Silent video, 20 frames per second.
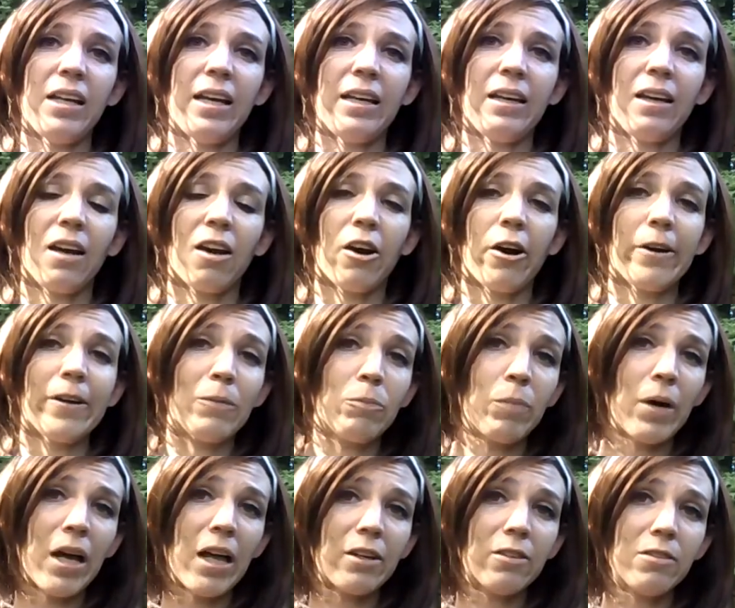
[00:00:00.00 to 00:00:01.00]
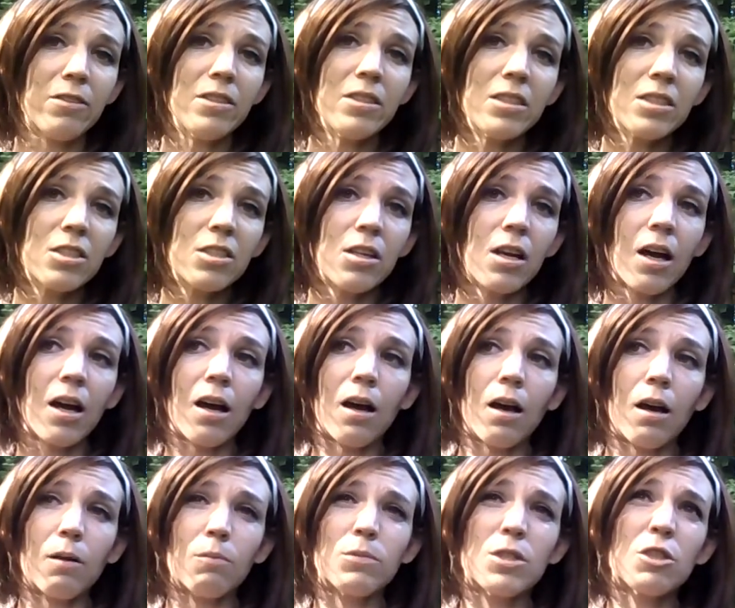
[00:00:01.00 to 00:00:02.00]
hanging garden bottles,
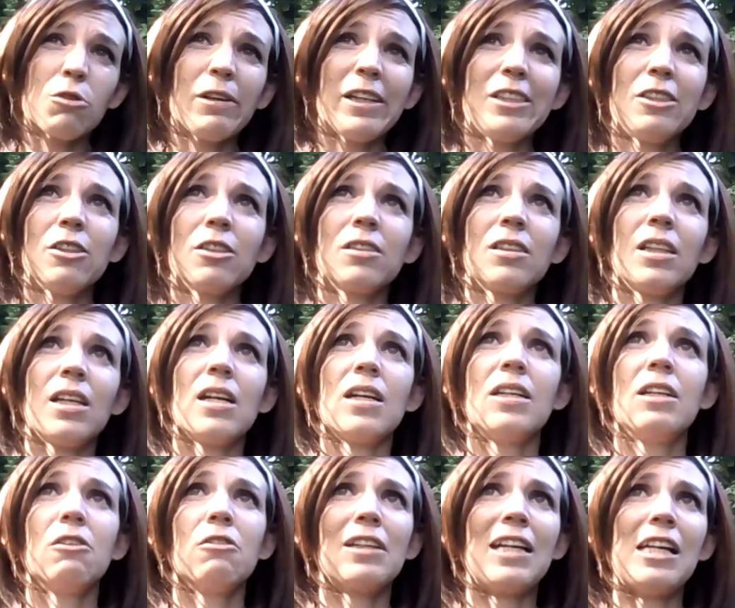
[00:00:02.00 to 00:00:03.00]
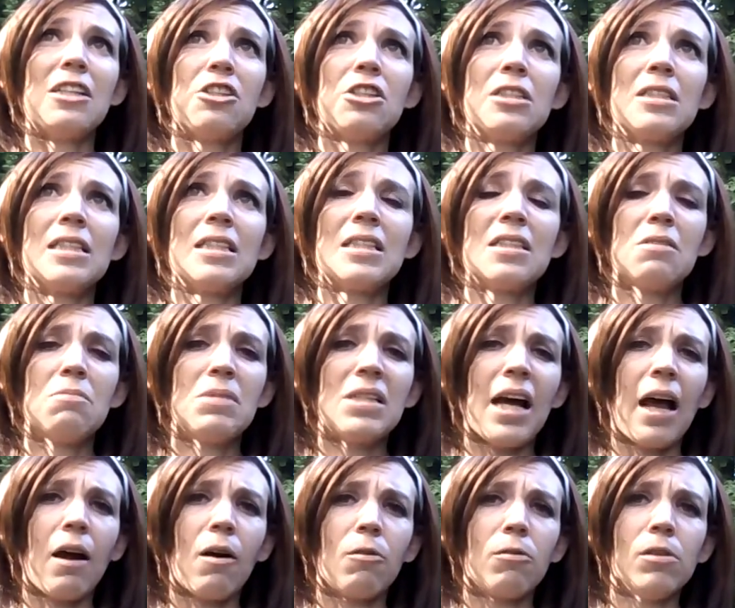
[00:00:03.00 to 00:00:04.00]
so I took the irrigation system
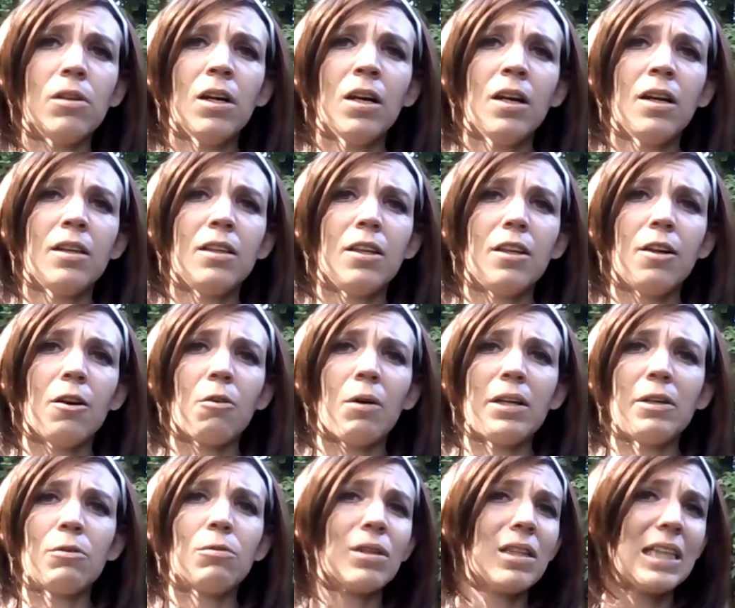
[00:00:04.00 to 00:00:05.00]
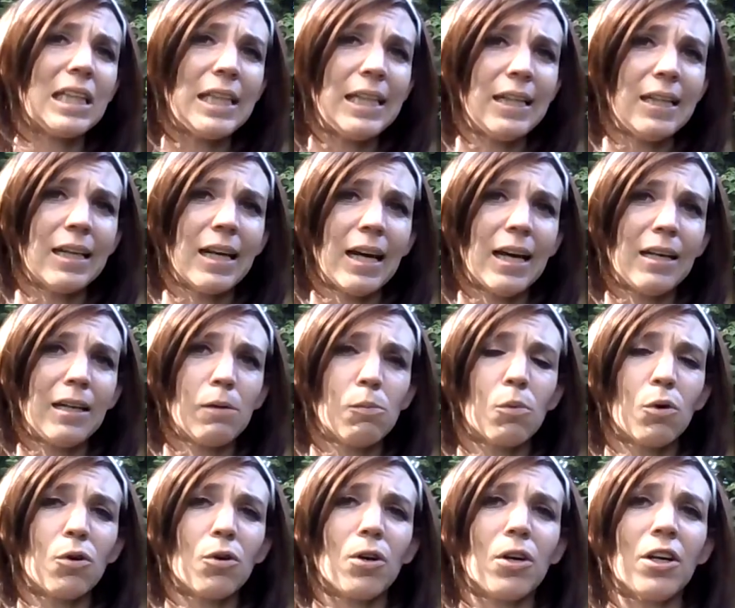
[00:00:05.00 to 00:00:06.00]
down. You know, I don't really need it
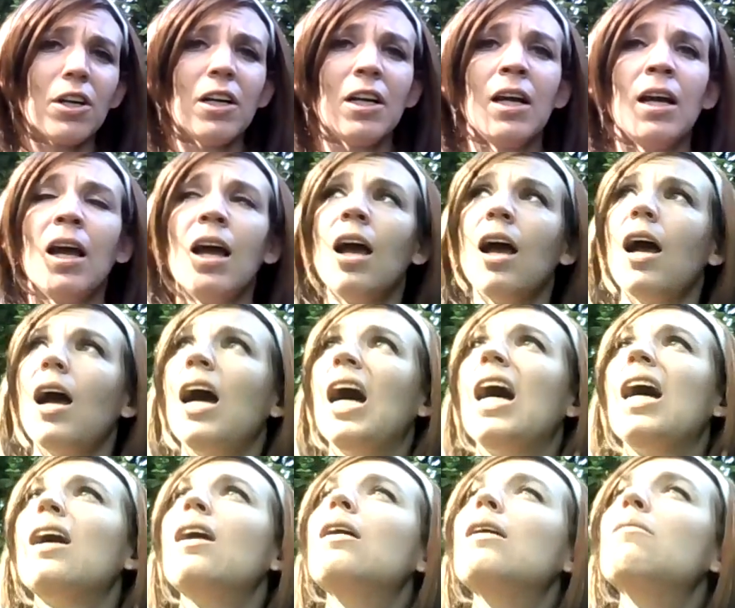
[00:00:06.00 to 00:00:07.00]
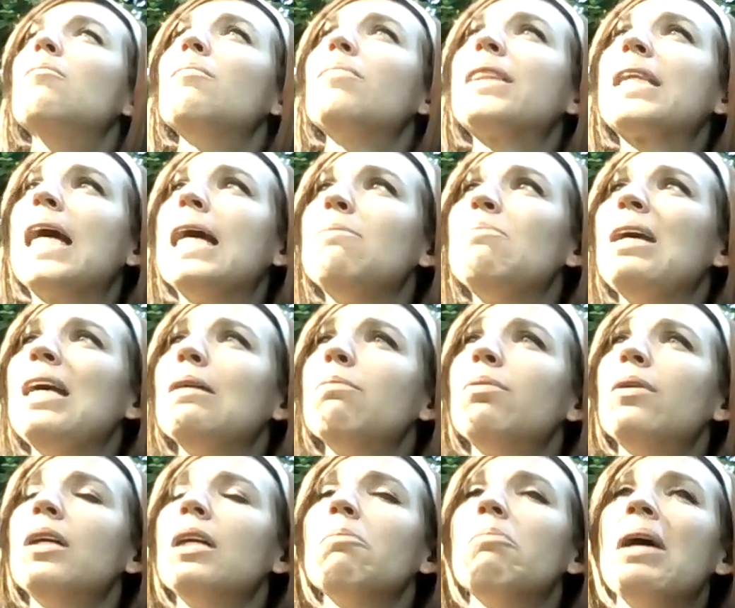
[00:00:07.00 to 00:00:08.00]
anymore. I may
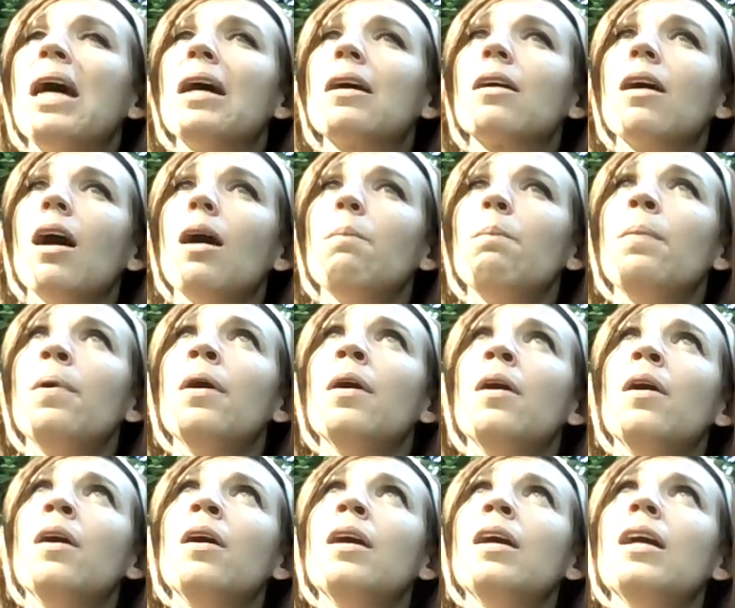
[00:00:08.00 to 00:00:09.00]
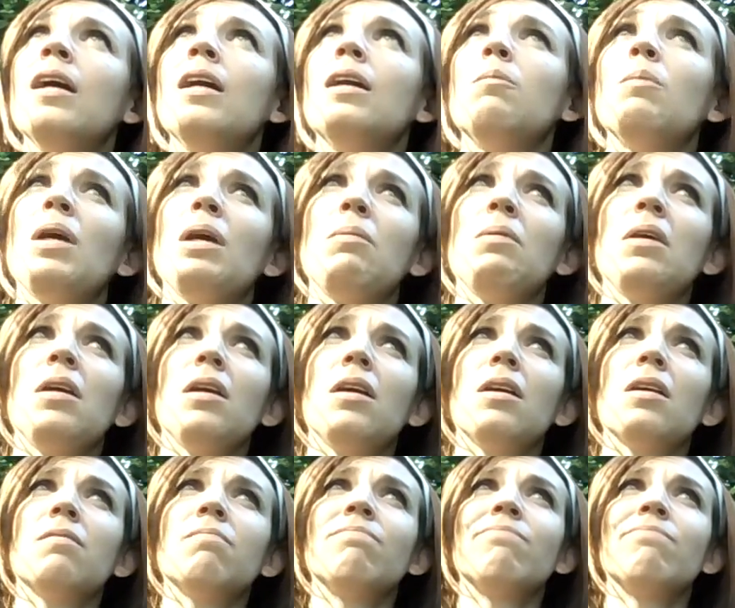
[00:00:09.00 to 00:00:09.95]
put it back up in maybe